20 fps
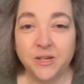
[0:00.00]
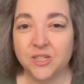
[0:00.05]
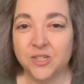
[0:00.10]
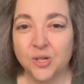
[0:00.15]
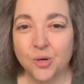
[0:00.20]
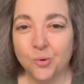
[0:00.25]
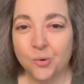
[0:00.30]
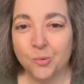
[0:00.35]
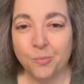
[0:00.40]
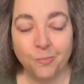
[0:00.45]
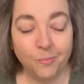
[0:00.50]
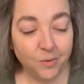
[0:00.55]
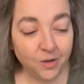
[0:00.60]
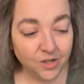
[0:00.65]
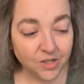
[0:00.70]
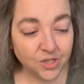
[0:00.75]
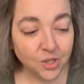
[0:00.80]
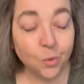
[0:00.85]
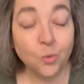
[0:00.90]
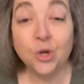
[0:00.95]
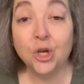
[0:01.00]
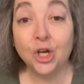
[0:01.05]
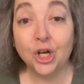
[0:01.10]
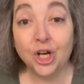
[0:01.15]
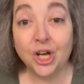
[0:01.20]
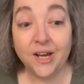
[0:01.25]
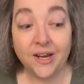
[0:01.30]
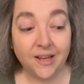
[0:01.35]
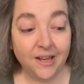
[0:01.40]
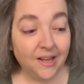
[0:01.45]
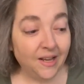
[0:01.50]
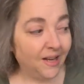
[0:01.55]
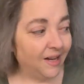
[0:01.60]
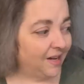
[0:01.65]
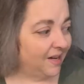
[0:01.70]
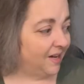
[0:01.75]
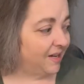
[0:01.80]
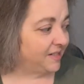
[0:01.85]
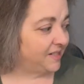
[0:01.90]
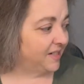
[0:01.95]
so good
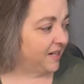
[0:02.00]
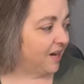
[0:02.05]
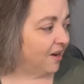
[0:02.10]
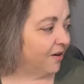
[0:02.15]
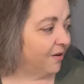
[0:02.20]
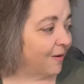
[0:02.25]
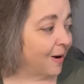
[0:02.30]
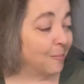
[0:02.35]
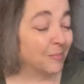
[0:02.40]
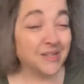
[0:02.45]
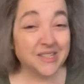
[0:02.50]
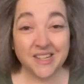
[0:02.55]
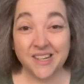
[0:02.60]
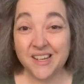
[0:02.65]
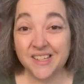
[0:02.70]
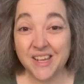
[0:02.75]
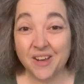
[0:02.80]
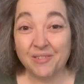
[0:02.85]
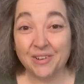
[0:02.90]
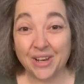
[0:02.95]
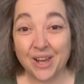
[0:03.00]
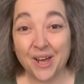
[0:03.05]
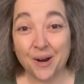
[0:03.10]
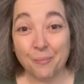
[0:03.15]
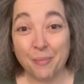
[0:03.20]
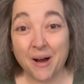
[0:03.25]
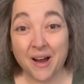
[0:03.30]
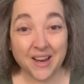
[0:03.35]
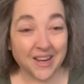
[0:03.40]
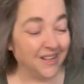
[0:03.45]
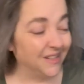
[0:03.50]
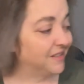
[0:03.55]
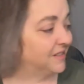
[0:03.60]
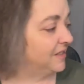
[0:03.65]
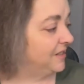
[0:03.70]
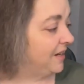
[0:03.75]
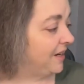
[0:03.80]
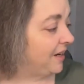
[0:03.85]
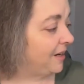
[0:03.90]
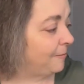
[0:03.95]
to carry around because it does have a lot of
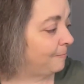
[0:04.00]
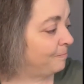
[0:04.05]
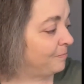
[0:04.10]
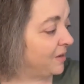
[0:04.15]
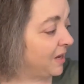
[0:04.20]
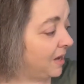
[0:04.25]
pockets in it.